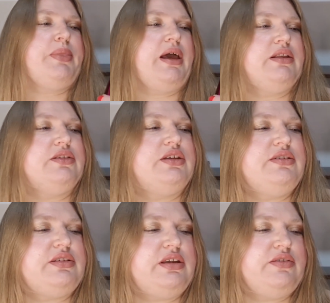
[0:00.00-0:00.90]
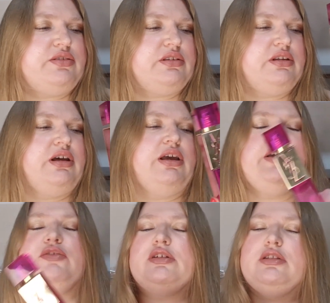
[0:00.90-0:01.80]
And this is
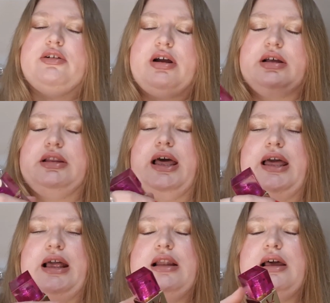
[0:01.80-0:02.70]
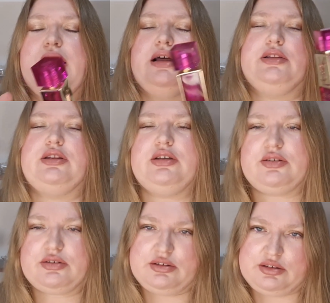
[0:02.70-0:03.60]
Yves Saint Laurent Elle, and
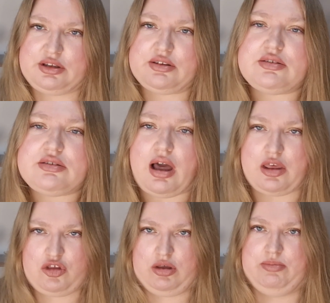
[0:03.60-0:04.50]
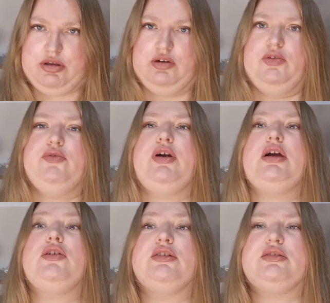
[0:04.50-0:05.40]
this is such a beautiful
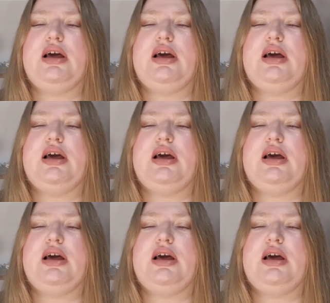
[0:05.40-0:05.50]
fragrance.